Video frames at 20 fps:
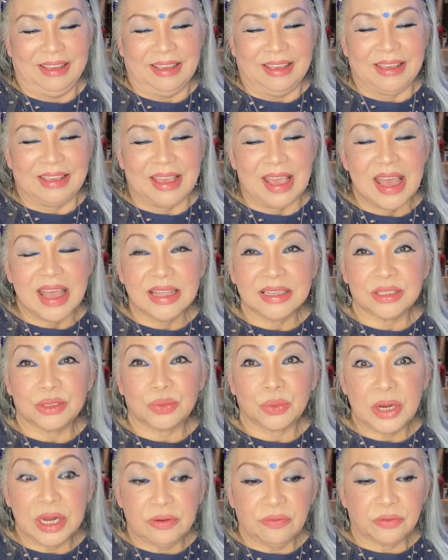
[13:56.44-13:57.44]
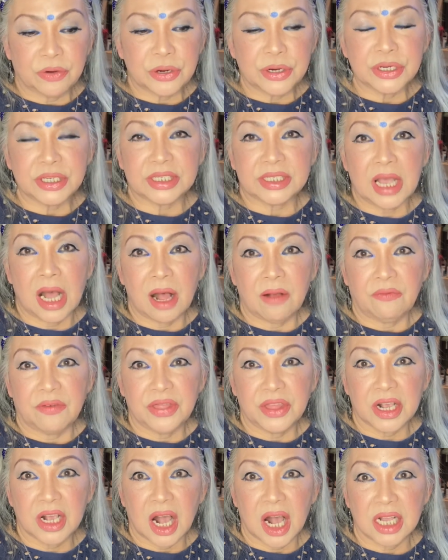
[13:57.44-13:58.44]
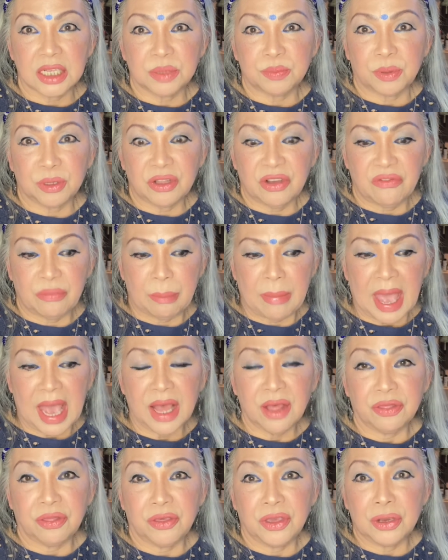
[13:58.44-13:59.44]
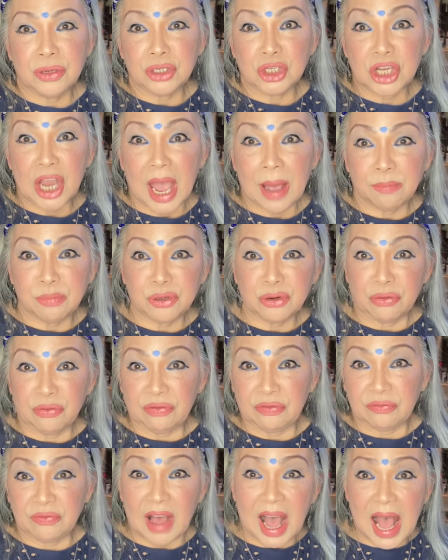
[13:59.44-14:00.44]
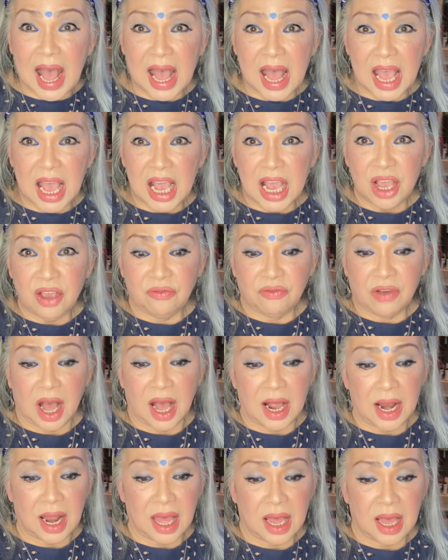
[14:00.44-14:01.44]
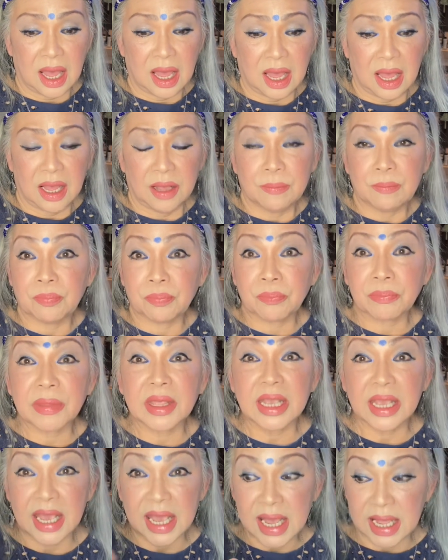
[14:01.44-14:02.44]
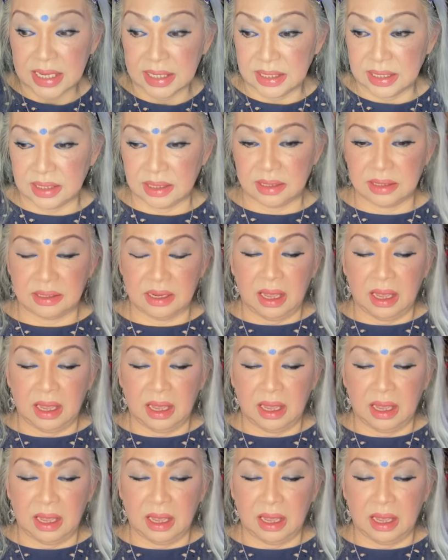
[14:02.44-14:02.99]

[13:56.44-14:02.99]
Yes, read for yourself in the Gospel of Matthew, chapter 5. Holla. Yes.